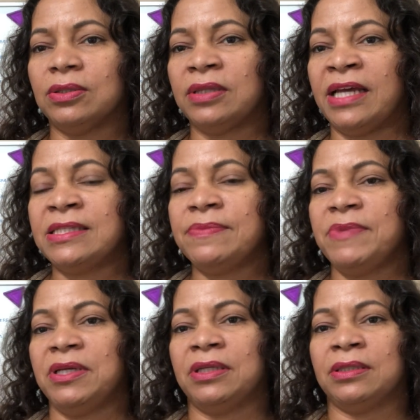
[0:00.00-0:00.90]
that
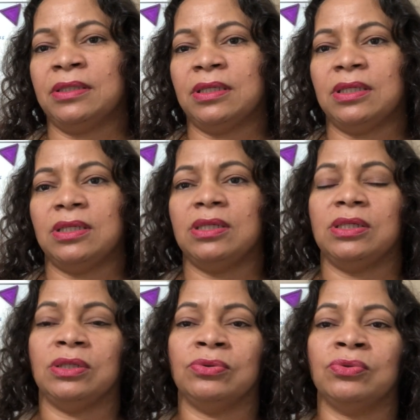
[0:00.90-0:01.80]
means
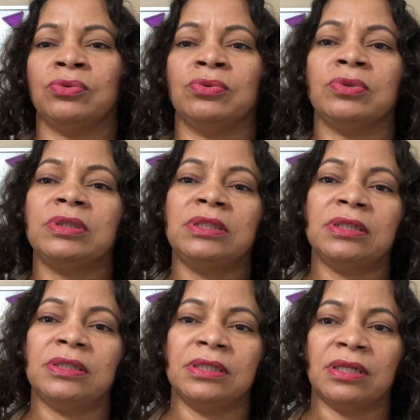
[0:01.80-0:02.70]
you
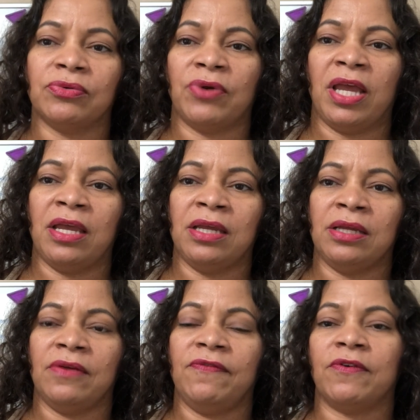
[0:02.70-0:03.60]
turn
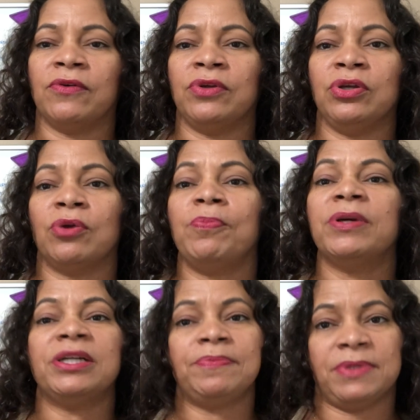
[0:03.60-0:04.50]
away from your
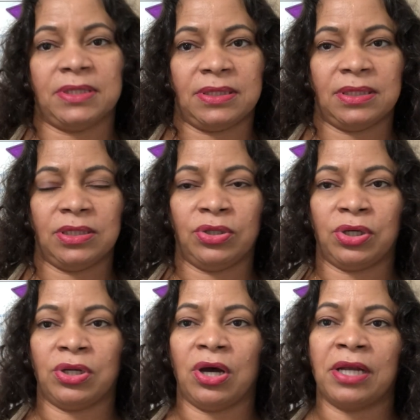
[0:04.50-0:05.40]
purpose. You're
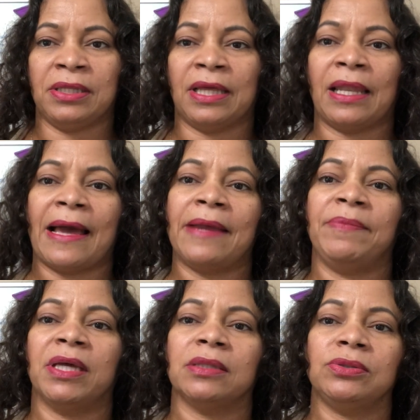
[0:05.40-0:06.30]
not in
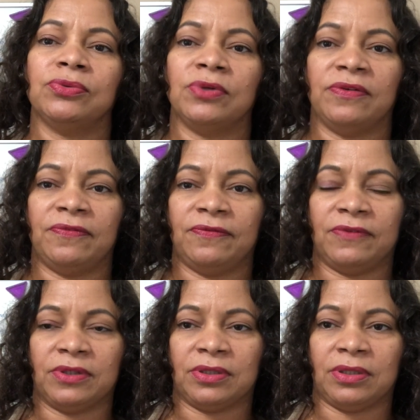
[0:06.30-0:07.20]
alignment with
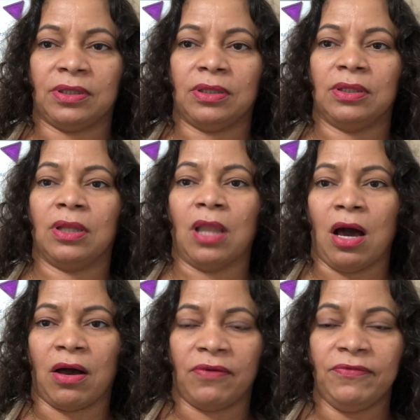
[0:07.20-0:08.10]

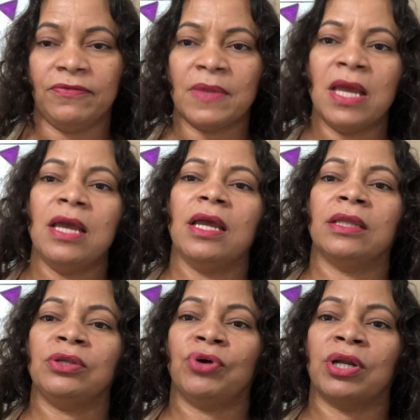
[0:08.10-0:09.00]
love,
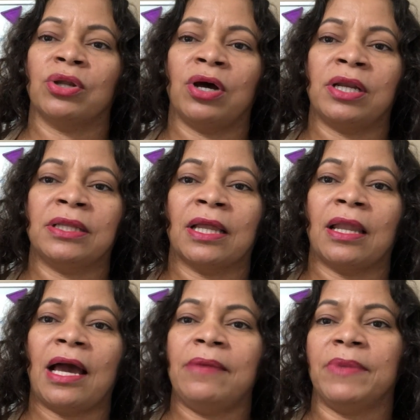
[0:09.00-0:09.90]
and you are not in
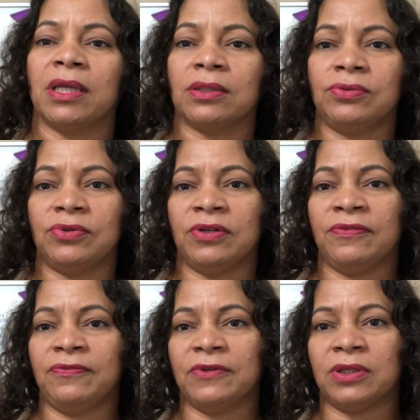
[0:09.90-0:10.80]
alignment
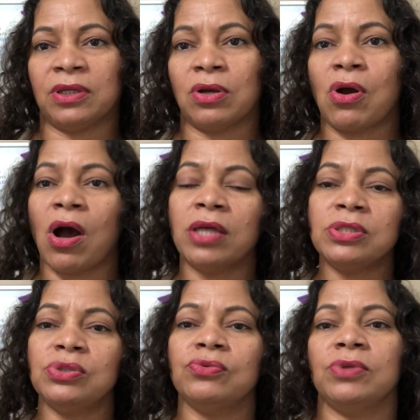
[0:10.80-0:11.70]
with
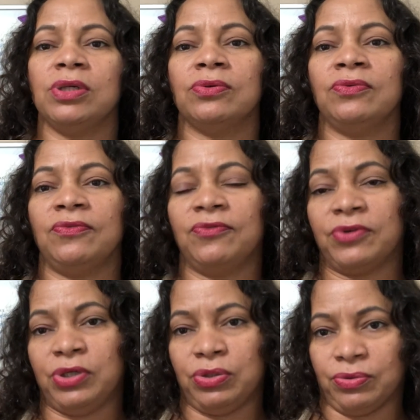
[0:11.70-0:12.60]
God's will
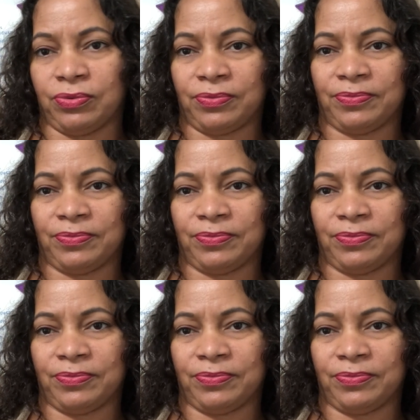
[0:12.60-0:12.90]
for you.